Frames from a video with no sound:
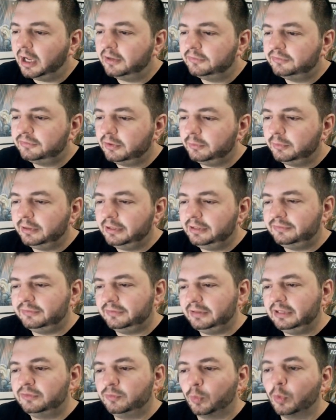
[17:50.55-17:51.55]
So
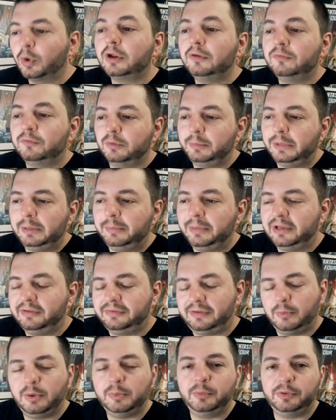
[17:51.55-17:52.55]
it's working for me because
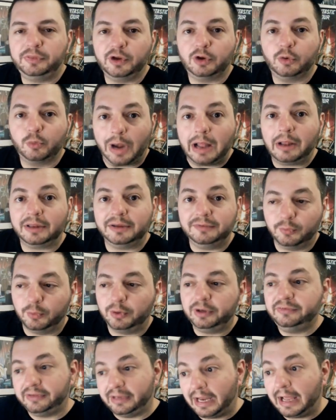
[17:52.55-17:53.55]
they went with the growly
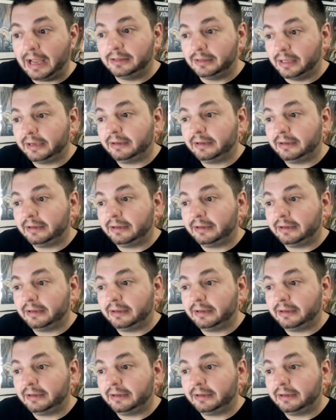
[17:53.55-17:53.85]
voice, and I